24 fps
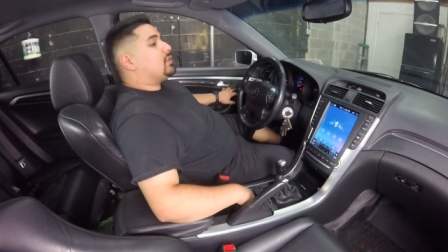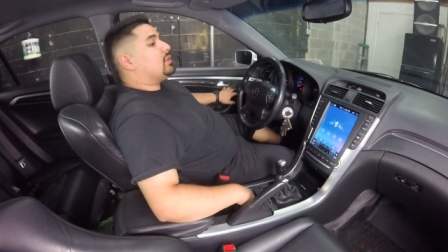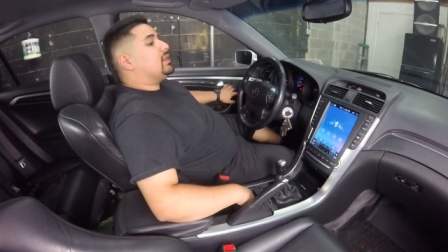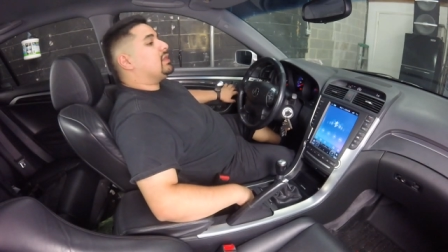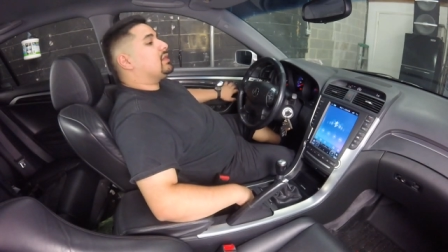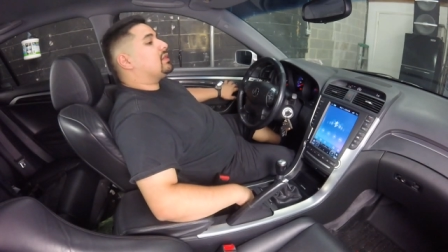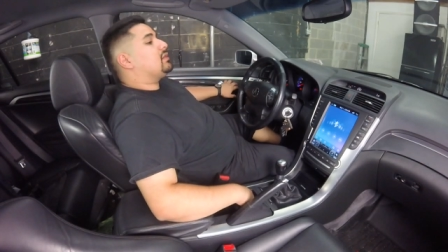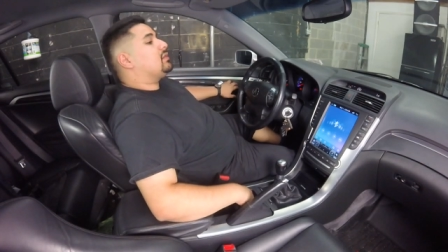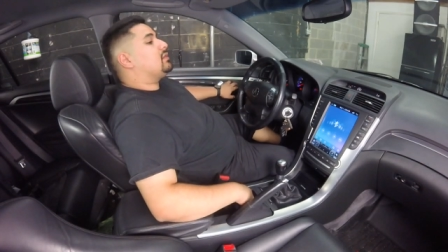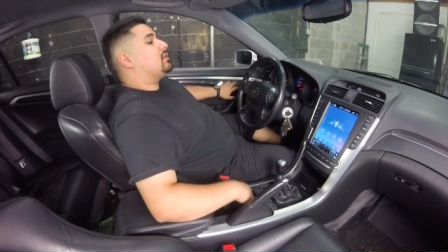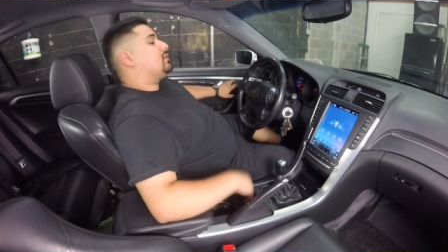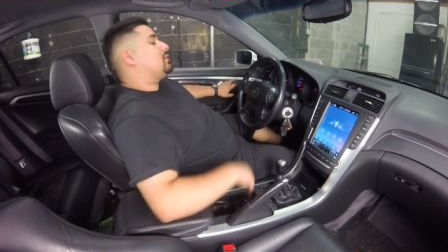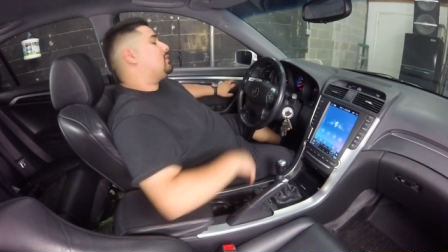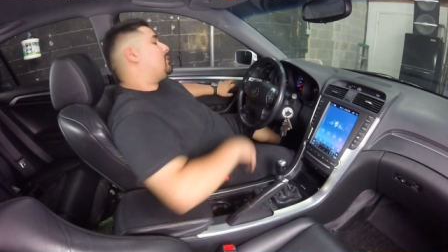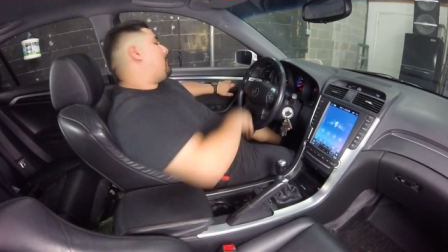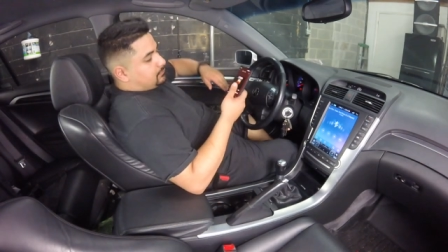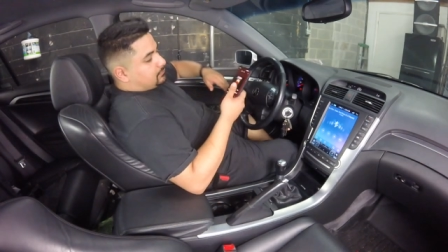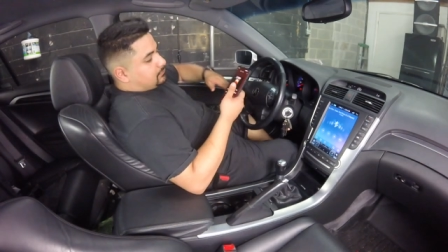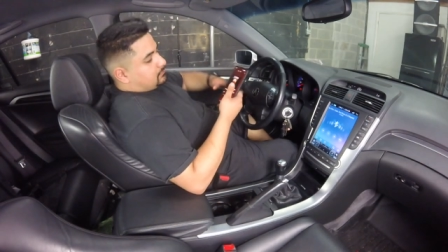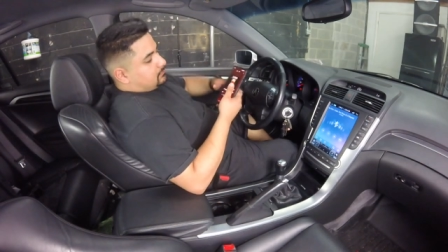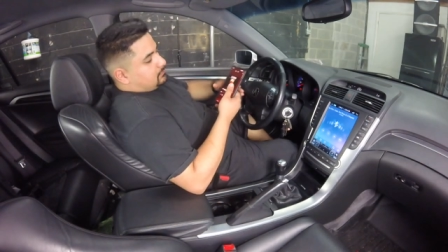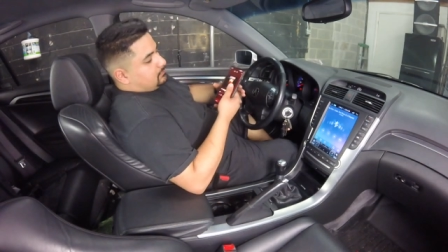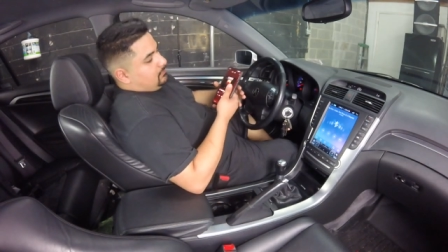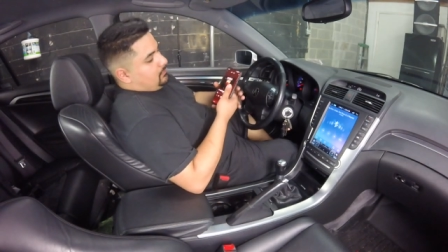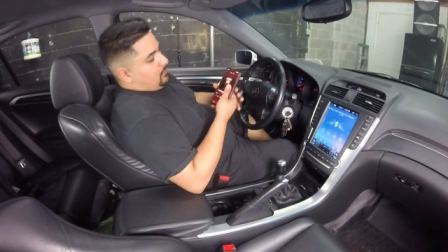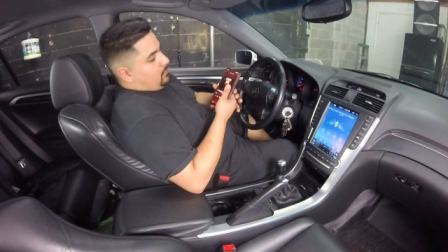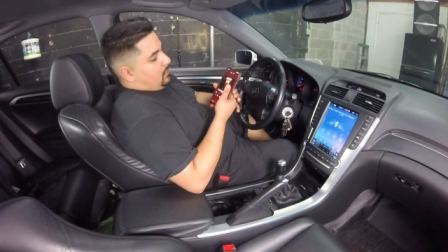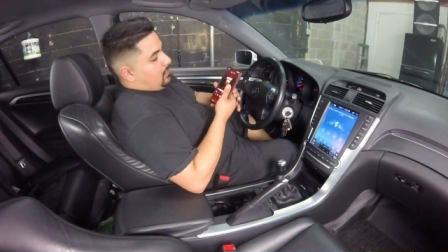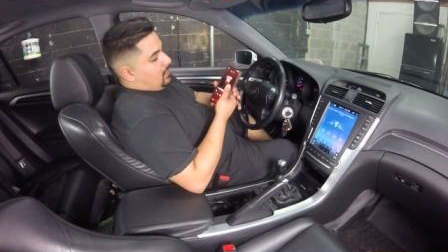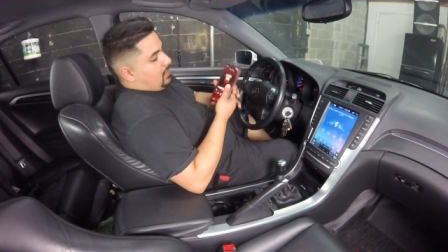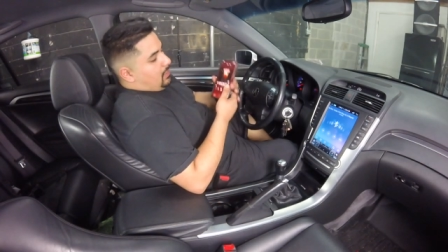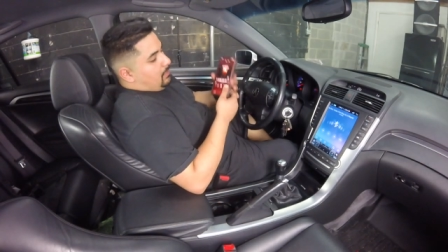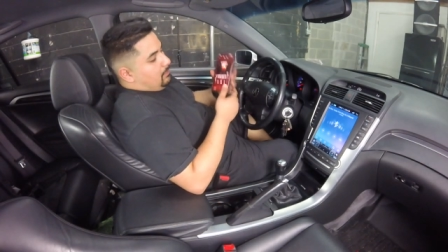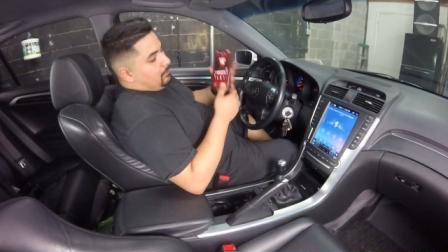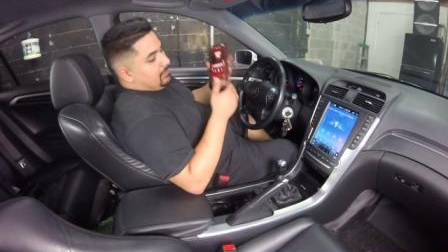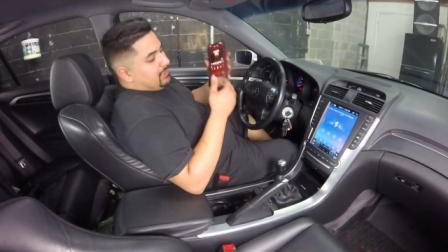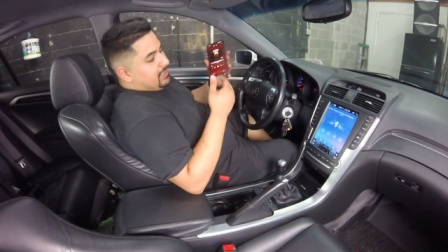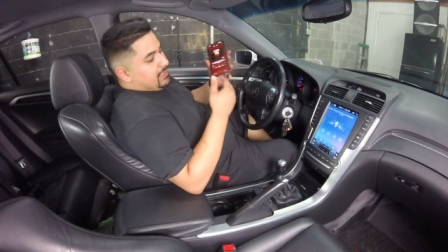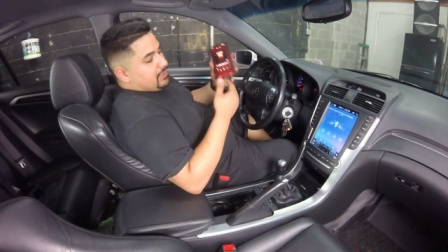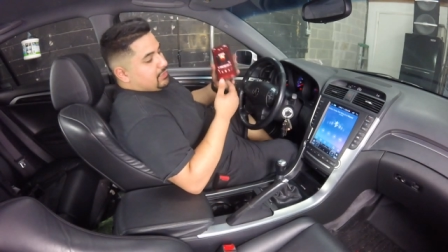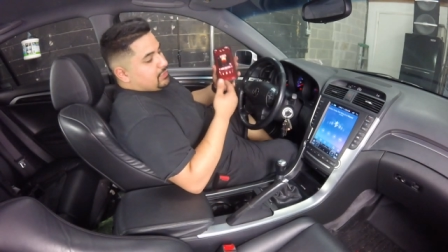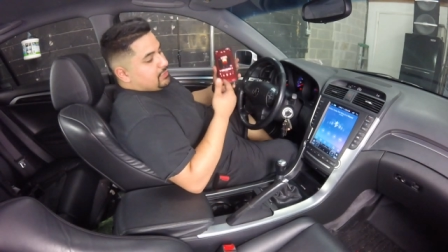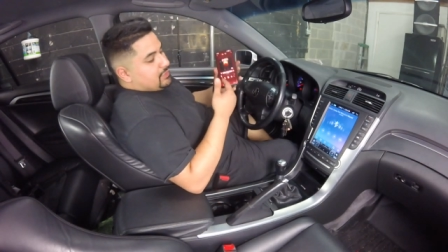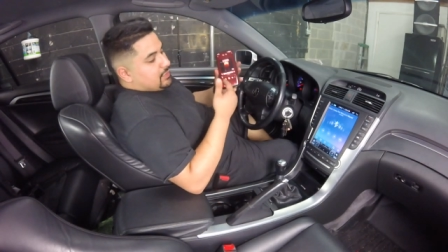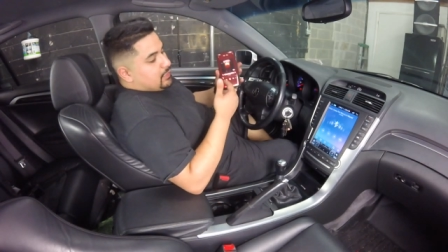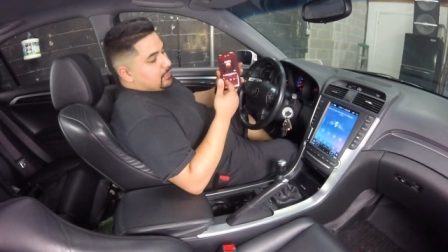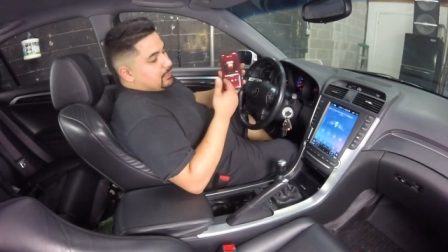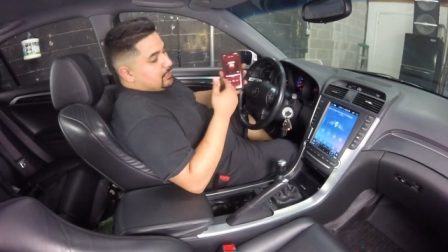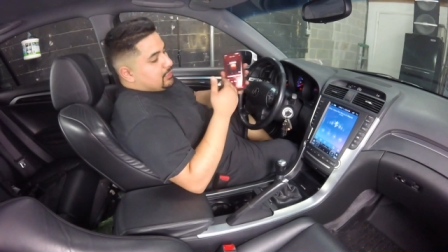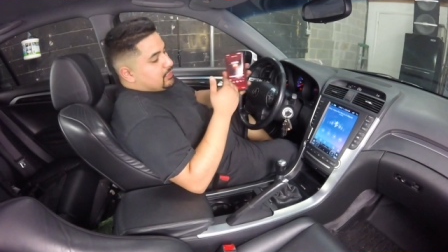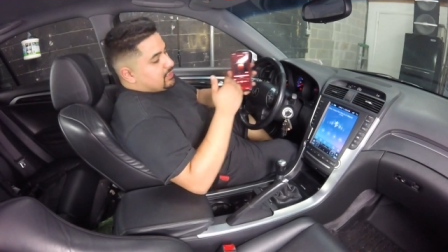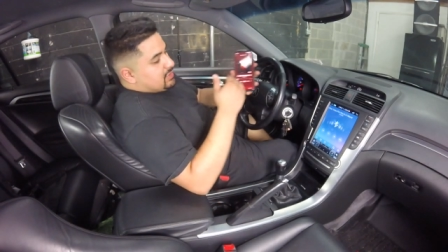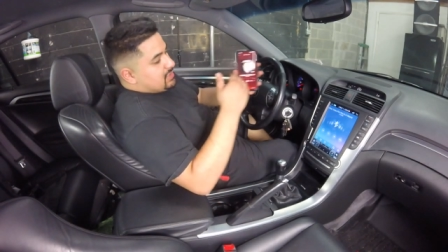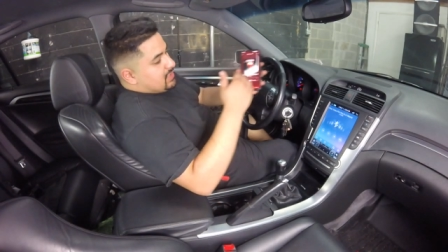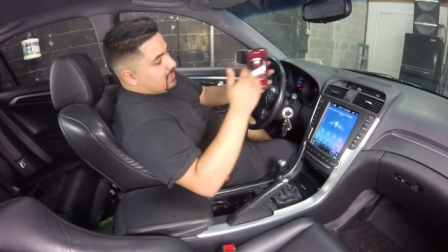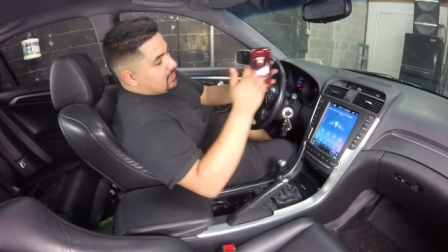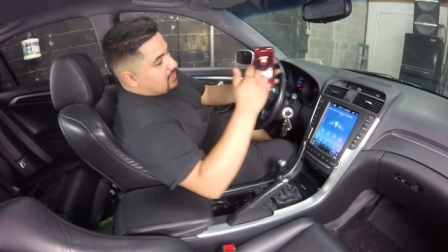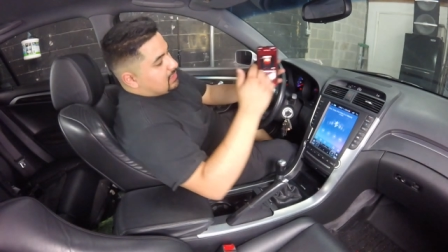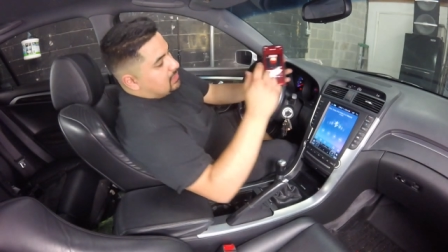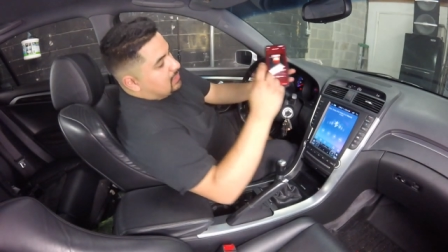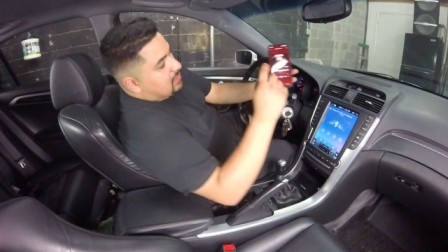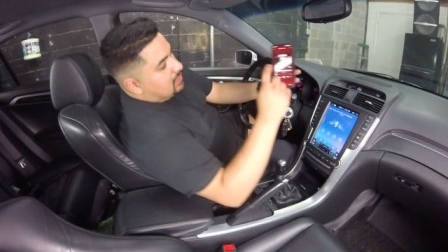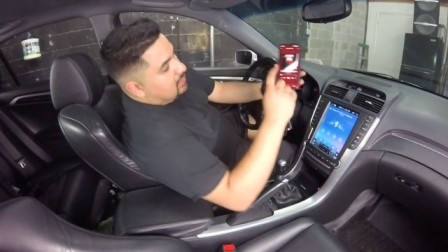quick. Playing YouTube music.